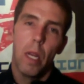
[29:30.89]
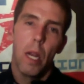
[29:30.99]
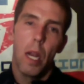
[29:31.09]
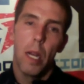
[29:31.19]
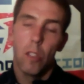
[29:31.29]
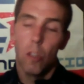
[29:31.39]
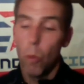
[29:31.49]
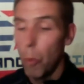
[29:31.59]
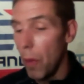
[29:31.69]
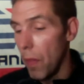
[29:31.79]
And so
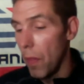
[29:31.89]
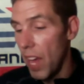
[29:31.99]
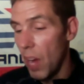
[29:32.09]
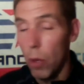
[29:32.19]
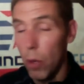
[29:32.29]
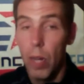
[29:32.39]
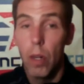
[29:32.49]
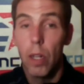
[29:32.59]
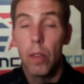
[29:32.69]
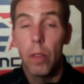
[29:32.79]
we'll put that
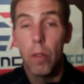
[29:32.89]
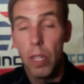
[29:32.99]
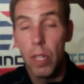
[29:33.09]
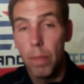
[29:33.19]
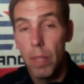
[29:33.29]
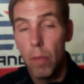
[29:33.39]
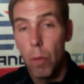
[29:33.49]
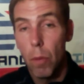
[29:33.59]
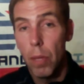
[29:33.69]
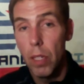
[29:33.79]
workout on Thursday in the
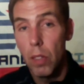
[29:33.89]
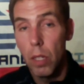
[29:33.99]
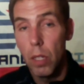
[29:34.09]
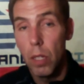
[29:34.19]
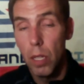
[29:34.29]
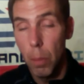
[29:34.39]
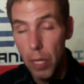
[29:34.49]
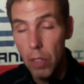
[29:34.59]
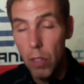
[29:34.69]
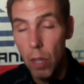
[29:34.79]

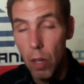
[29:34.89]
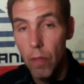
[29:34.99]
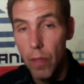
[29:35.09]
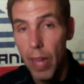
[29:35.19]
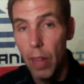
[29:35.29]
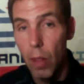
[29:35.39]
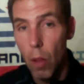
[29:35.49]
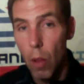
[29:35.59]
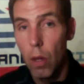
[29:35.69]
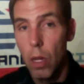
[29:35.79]
place of that
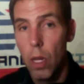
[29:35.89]
long